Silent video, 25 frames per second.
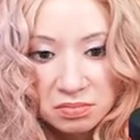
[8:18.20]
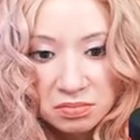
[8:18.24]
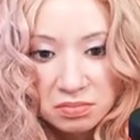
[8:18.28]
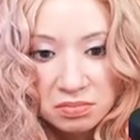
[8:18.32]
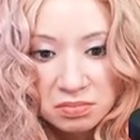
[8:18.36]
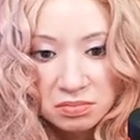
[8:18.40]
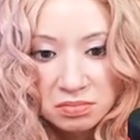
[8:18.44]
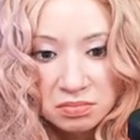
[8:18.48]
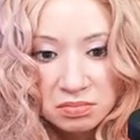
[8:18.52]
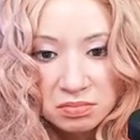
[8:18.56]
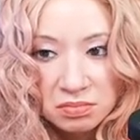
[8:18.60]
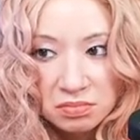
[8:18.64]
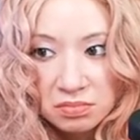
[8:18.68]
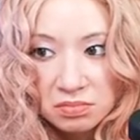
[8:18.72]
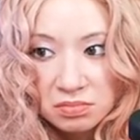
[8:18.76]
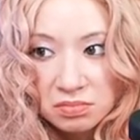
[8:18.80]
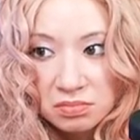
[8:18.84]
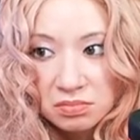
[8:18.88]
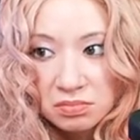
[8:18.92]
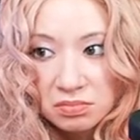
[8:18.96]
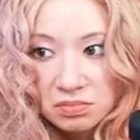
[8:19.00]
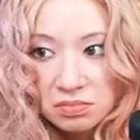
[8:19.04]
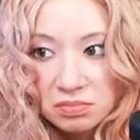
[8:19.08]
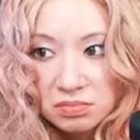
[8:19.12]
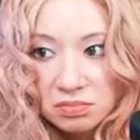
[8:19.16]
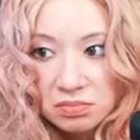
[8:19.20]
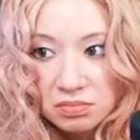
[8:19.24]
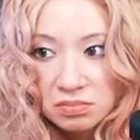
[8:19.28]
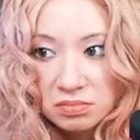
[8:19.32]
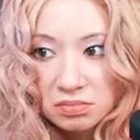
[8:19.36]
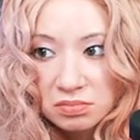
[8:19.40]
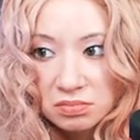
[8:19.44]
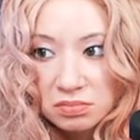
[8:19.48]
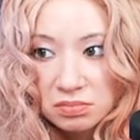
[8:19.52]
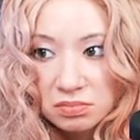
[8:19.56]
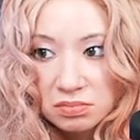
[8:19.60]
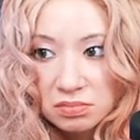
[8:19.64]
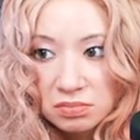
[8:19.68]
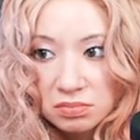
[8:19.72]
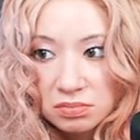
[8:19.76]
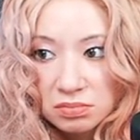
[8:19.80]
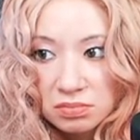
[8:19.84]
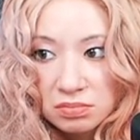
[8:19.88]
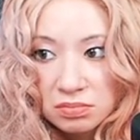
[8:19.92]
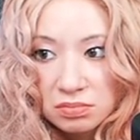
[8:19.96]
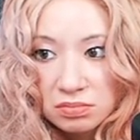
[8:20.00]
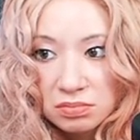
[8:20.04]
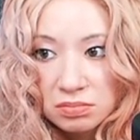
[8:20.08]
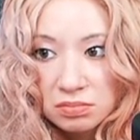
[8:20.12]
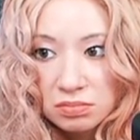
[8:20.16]

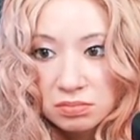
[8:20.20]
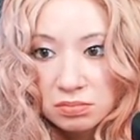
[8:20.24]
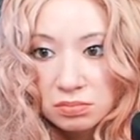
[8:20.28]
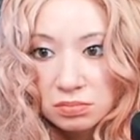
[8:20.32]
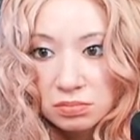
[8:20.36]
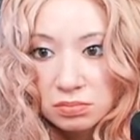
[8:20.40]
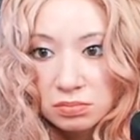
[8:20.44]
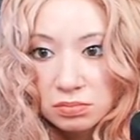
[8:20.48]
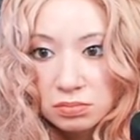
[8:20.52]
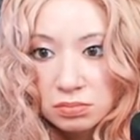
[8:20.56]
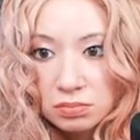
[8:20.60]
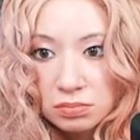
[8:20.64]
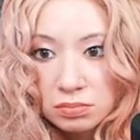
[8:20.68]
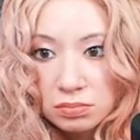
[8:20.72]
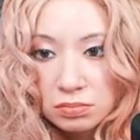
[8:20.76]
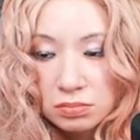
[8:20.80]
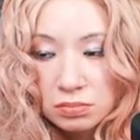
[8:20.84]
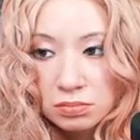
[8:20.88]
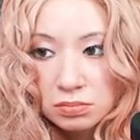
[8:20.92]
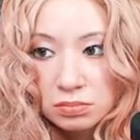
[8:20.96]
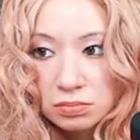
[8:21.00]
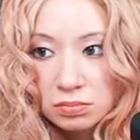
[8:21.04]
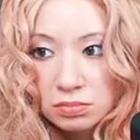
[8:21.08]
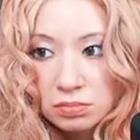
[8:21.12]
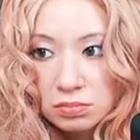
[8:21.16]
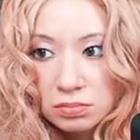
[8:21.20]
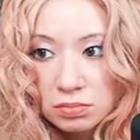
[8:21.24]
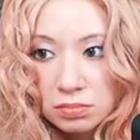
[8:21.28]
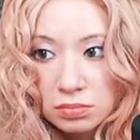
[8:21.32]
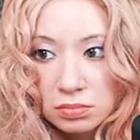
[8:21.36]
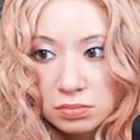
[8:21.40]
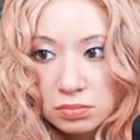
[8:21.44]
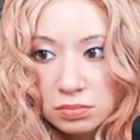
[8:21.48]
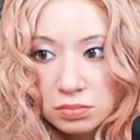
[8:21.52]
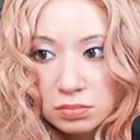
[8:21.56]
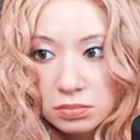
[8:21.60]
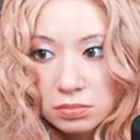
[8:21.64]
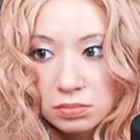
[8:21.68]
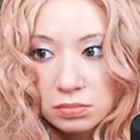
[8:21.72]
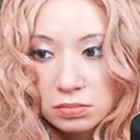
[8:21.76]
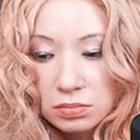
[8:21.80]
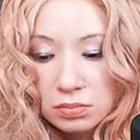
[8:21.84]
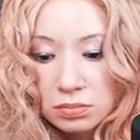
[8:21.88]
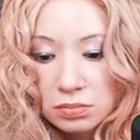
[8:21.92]
No one is speaking in this clip.